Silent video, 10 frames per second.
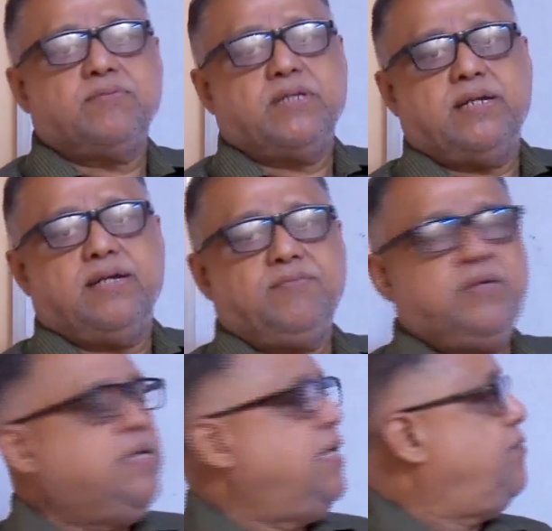of the
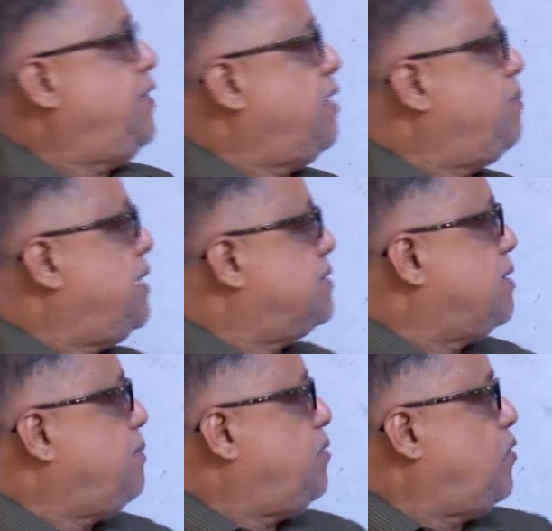lift. If anybody is
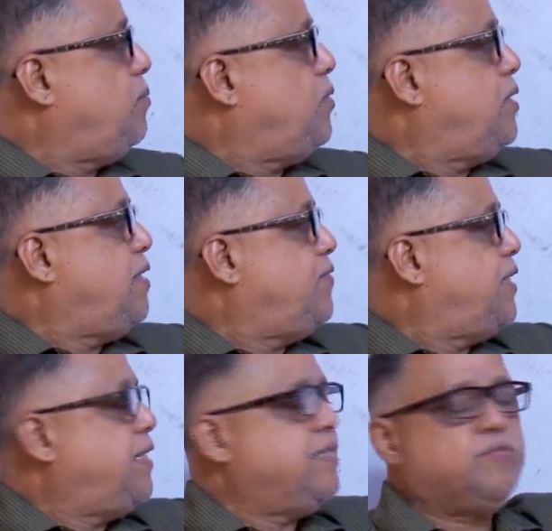coming one more,
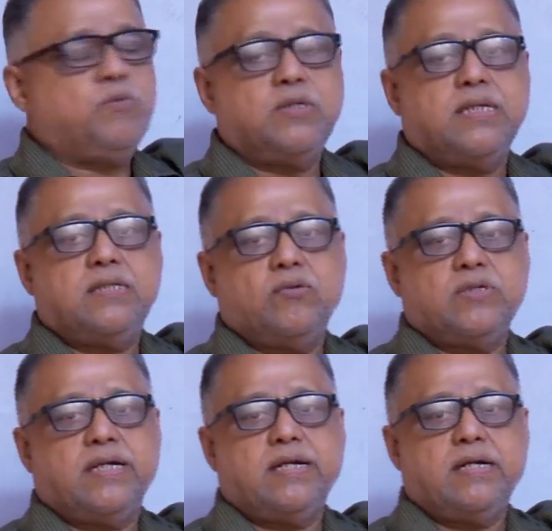definitely it is more than
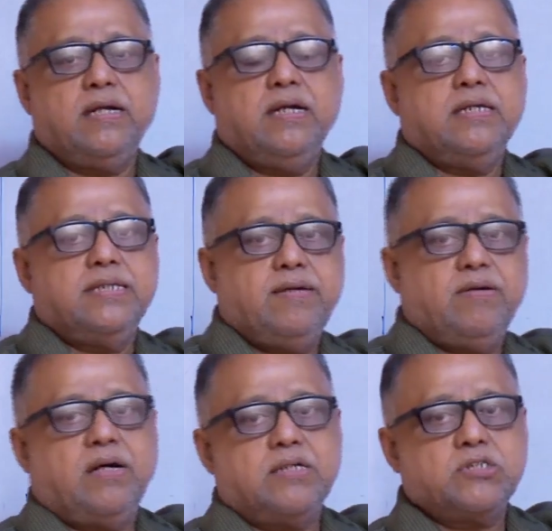1800, they
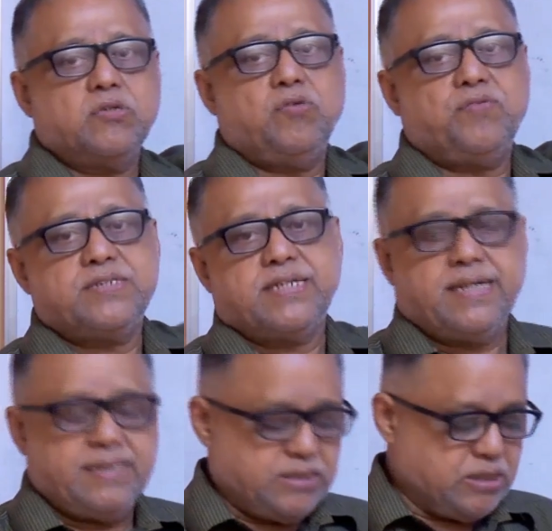will ask to go for
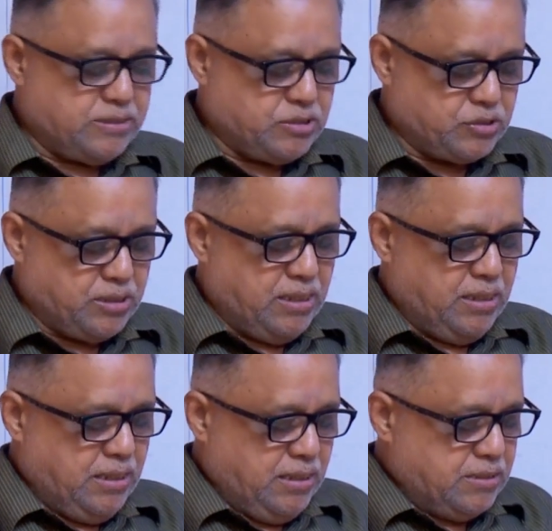second chance.
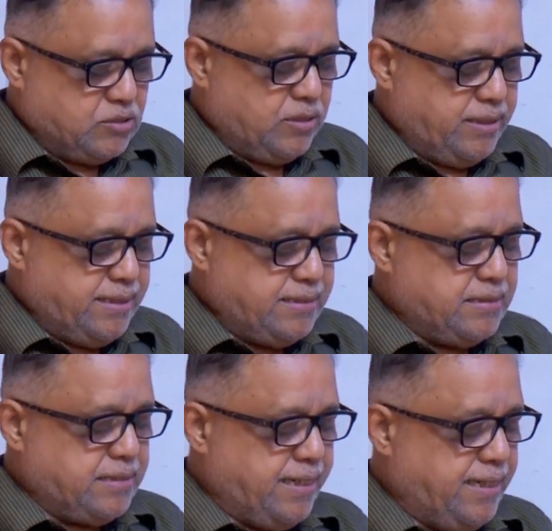So this
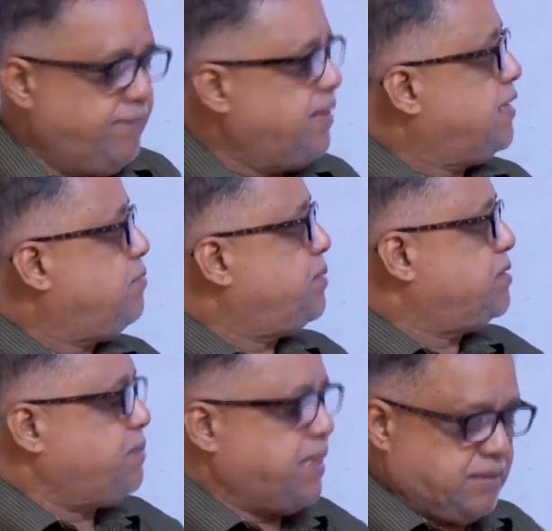is the elevator
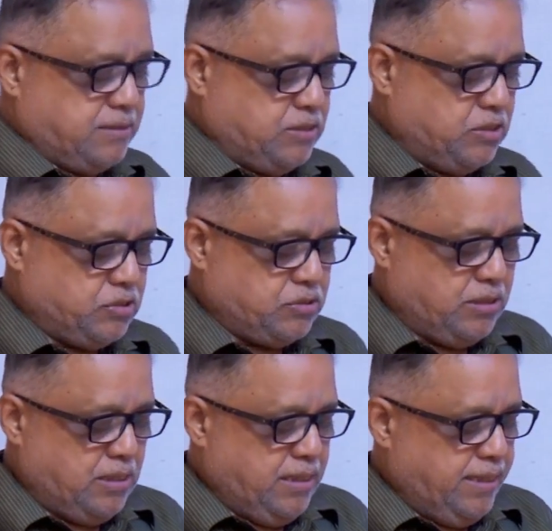plus
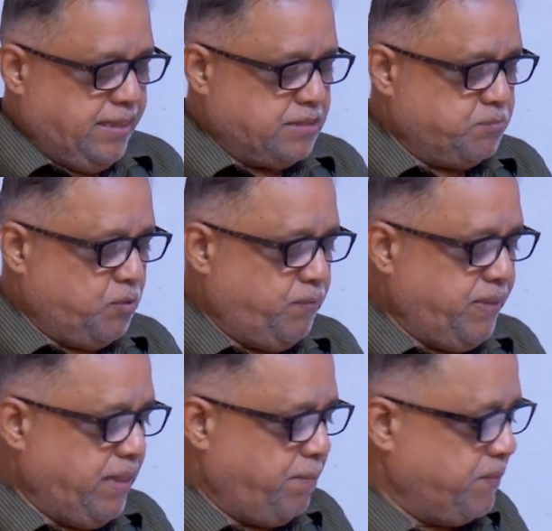passengers is
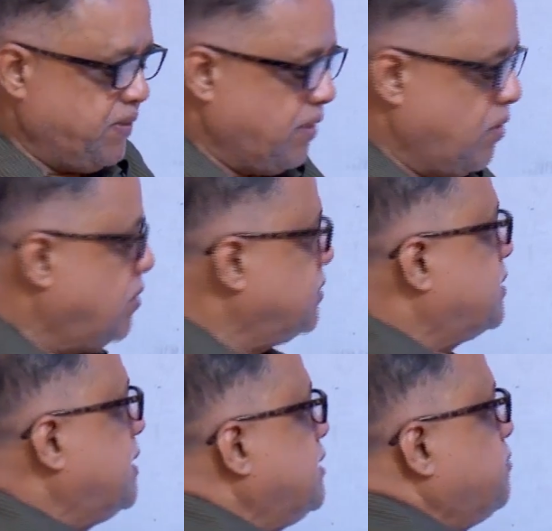moving up with a
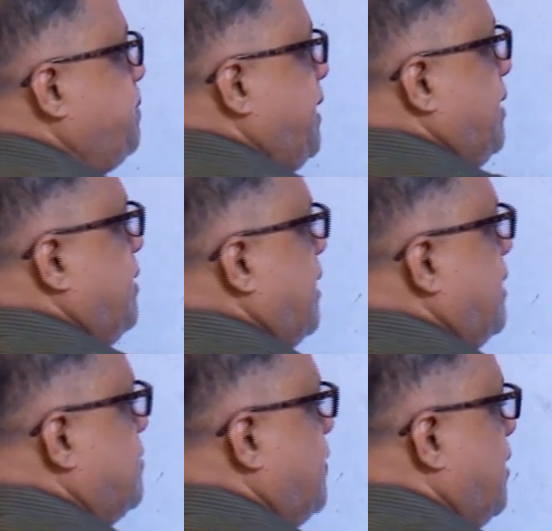constant speed. That
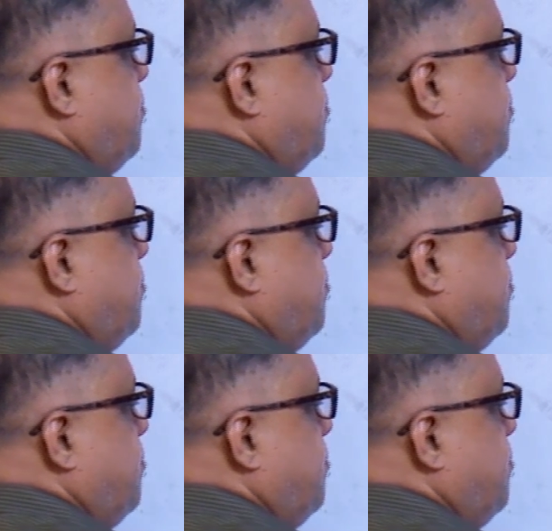is very